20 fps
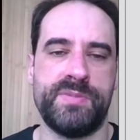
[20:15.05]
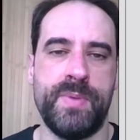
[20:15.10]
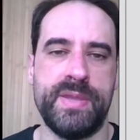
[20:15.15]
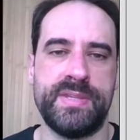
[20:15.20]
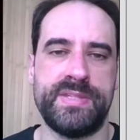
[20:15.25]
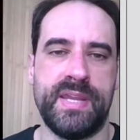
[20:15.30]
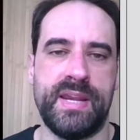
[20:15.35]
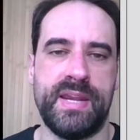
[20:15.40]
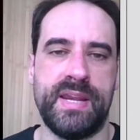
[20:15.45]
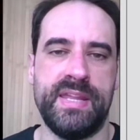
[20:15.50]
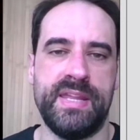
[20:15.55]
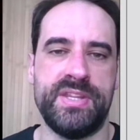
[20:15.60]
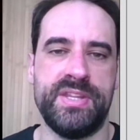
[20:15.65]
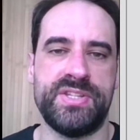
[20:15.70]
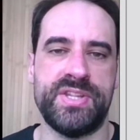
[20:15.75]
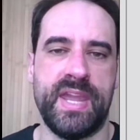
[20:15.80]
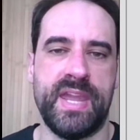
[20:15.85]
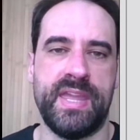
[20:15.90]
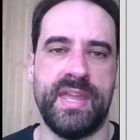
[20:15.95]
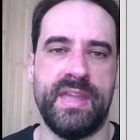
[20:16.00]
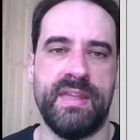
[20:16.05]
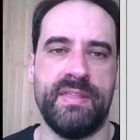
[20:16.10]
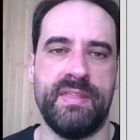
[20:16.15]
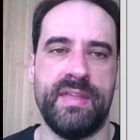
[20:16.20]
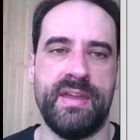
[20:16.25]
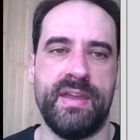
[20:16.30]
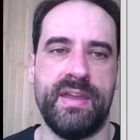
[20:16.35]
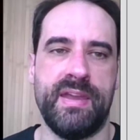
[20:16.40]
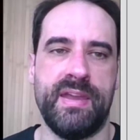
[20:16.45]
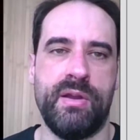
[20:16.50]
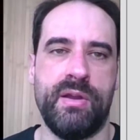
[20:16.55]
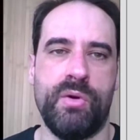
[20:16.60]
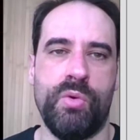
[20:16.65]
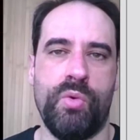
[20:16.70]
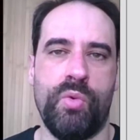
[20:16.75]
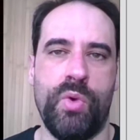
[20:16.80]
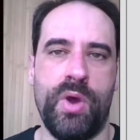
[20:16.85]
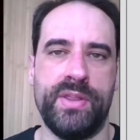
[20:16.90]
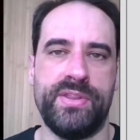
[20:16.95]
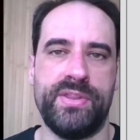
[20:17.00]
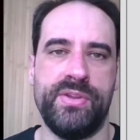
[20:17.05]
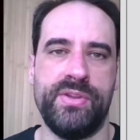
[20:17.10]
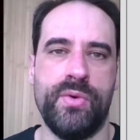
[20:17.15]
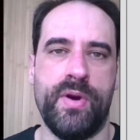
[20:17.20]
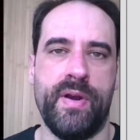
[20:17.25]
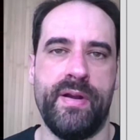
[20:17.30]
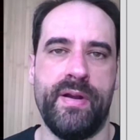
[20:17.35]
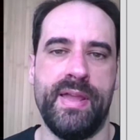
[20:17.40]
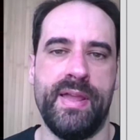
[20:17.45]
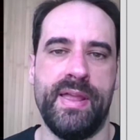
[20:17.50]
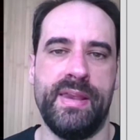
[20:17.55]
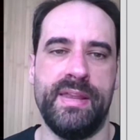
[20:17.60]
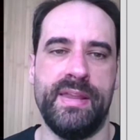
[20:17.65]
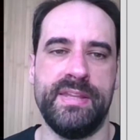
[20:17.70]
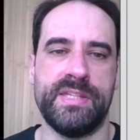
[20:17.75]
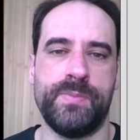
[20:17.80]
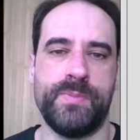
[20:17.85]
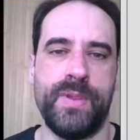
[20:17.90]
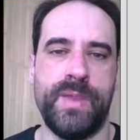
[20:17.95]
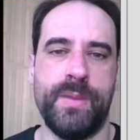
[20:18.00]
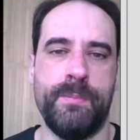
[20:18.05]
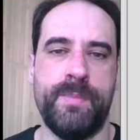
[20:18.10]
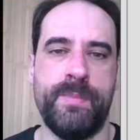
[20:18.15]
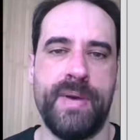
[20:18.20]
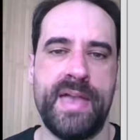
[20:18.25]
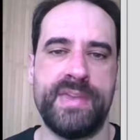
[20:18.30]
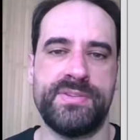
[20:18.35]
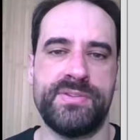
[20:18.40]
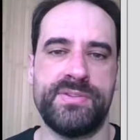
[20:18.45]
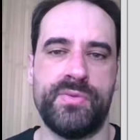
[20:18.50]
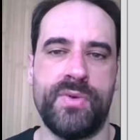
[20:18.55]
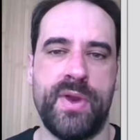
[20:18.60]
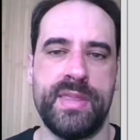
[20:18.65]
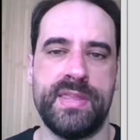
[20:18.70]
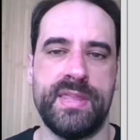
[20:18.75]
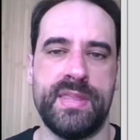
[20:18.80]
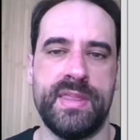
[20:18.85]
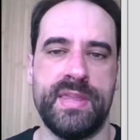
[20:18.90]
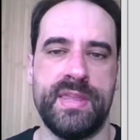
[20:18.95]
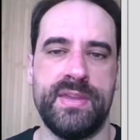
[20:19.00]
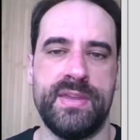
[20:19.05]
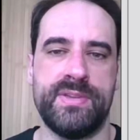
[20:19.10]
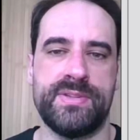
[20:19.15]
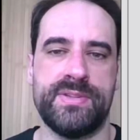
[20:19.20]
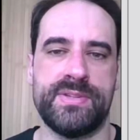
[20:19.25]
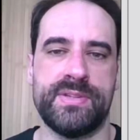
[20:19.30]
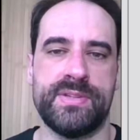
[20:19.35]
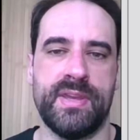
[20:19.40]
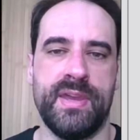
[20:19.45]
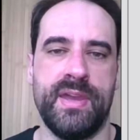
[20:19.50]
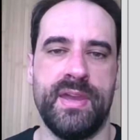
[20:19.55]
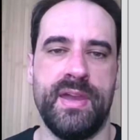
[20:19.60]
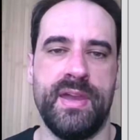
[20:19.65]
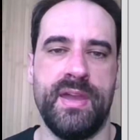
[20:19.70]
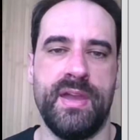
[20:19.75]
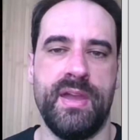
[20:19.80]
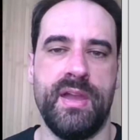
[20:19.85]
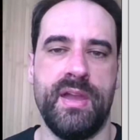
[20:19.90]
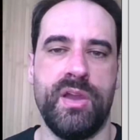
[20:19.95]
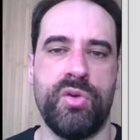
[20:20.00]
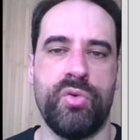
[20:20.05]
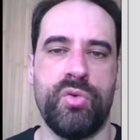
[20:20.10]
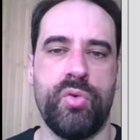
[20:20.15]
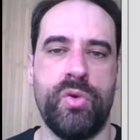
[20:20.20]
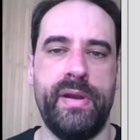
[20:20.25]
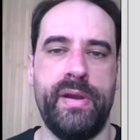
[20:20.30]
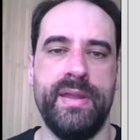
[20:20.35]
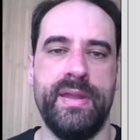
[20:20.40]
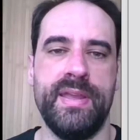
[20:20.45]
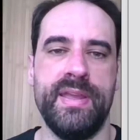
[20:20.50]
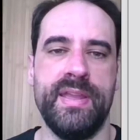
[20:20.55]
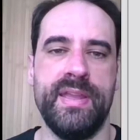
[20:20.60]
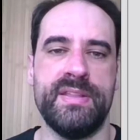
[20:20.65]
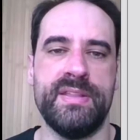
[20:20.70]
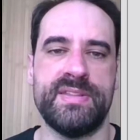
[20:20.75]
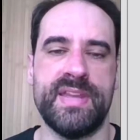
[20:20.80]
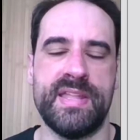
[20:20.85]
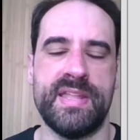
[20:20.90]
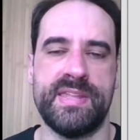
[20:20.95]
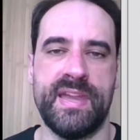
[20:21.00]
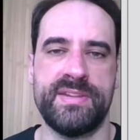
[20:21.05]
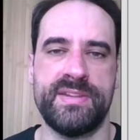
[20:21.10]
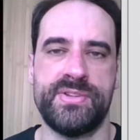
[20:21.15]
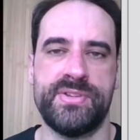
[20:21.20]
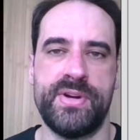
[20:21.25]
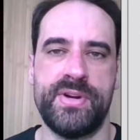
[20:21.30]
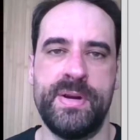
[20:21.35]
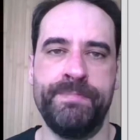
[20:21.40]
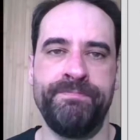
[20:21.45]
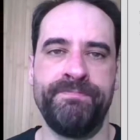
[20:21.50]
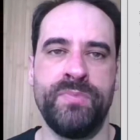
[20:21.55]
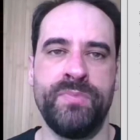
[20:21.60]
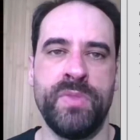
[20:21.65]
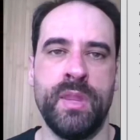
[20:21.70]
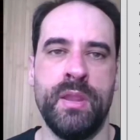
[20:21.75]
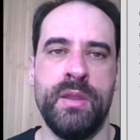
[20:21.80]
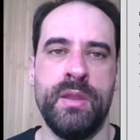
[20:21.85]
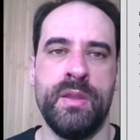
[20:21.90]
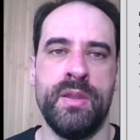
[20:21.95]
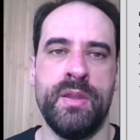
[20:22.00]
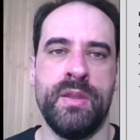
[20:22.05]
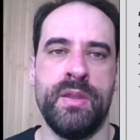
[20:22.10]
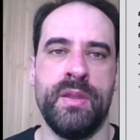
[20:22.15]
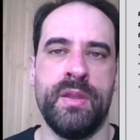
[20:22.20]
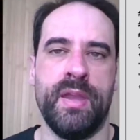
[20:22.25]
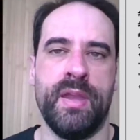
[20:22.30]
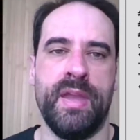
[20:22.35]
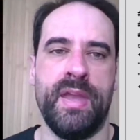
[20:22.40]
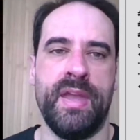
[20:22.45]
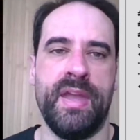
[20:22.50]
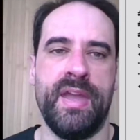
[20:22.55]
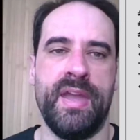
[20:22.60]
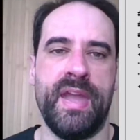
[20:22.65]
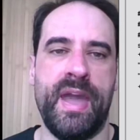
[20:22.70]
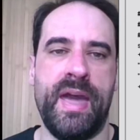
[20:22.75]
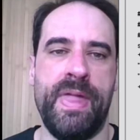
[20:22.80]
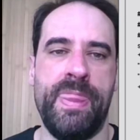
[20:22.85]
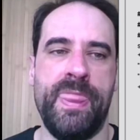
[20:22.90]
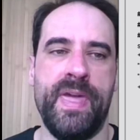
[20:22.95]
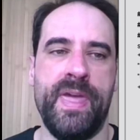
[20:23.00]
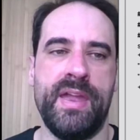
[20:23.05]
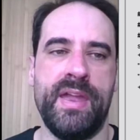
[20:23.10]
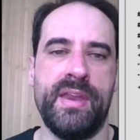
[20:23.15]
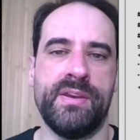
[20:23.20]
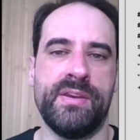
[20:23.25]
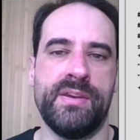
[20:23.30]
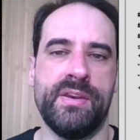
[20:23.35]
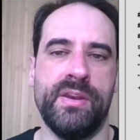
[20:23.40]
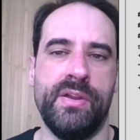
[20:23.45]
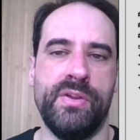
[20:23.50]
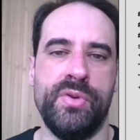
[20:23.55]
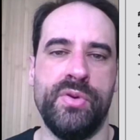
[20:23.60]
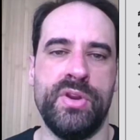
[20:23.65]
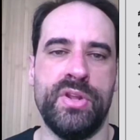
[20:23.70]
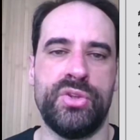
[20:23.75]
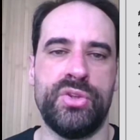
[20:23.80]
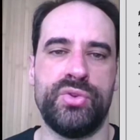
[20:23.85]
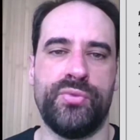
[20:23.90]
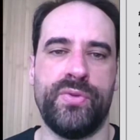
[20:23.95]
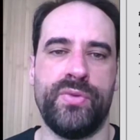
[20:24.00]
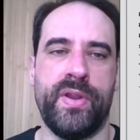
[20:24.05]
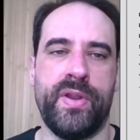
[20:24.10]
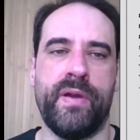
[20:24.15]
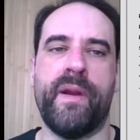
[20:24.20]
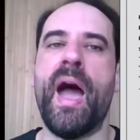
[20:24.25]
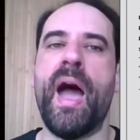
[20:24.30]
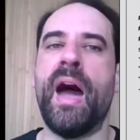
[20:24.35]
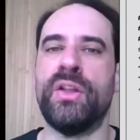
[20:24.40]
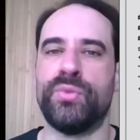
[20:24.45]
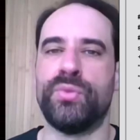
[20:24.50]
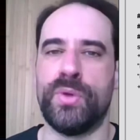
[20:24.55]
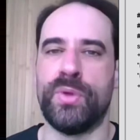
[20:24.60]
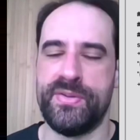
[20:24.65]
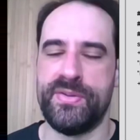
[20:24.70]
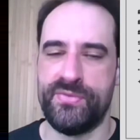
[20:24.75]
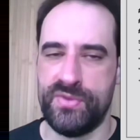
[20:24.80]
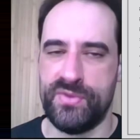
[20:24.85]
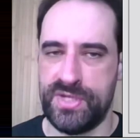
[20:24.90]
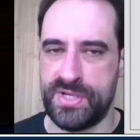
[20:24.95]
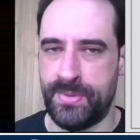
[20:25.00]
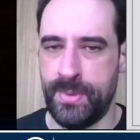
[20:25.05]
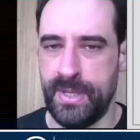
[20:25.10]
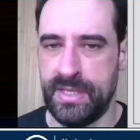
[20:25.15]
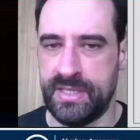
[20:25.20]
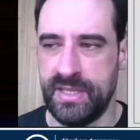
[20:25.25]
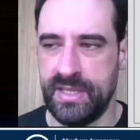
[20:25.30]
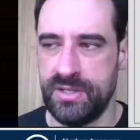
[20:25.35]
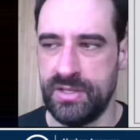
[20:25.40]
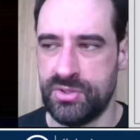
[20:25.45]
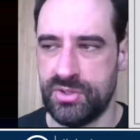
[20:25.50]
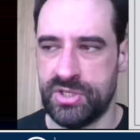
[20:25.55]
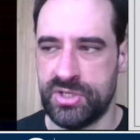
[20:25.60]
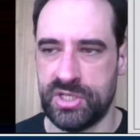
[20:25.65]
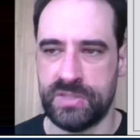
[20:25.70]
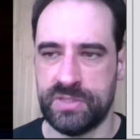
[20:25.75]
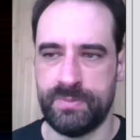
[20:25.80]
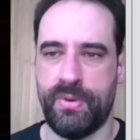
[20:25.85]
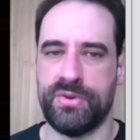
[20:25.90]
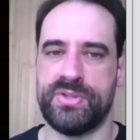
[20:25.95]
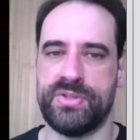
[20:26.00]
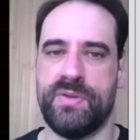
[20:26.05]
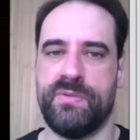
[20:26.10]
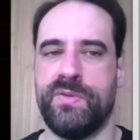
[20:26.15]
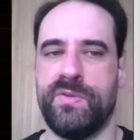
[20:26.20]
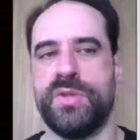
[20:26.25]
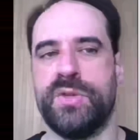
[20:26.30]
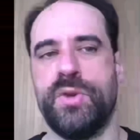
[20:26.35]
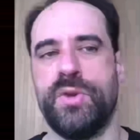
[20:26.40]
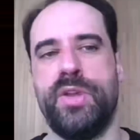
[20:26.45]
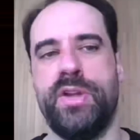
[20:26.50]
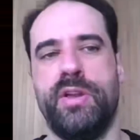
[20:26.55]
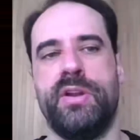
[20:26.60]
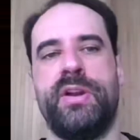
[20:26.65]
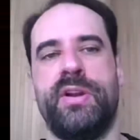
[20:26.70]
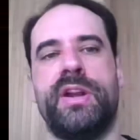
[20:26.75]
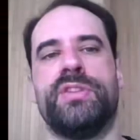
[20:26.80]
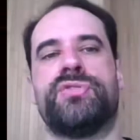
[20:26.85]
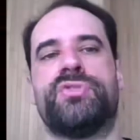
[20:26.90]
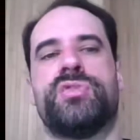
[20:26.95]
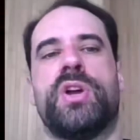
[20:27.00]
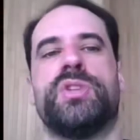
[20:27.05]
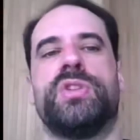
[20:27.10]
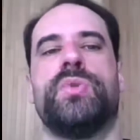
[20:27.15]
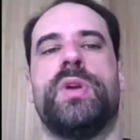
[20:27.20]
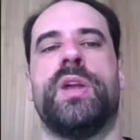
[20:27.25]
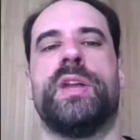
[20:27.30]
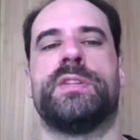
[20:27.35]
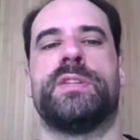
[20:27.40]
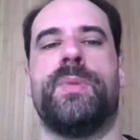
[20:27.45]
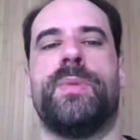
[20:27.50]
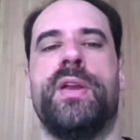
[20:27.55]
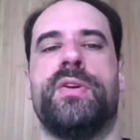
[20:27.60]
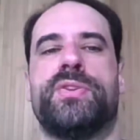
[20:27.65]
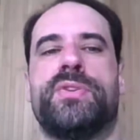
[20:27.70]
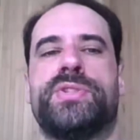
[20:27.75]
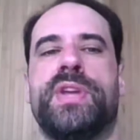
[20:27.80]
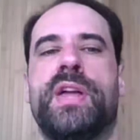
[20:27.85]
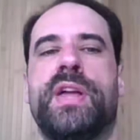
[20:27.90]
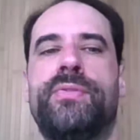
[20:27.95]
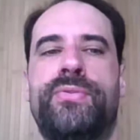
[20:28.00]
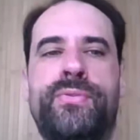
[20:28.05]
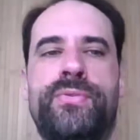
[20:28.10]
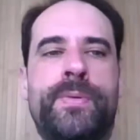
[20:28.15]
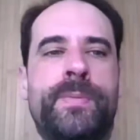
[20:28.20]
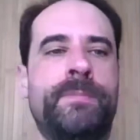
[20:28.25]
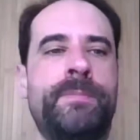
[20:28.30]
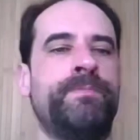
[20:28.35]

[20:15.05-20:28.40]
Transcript: basically checking what the URL is being passed, right, in this query intent extra. And then you need to figure out what the vulnerability is. So just pause the video here and try to guess by yourself.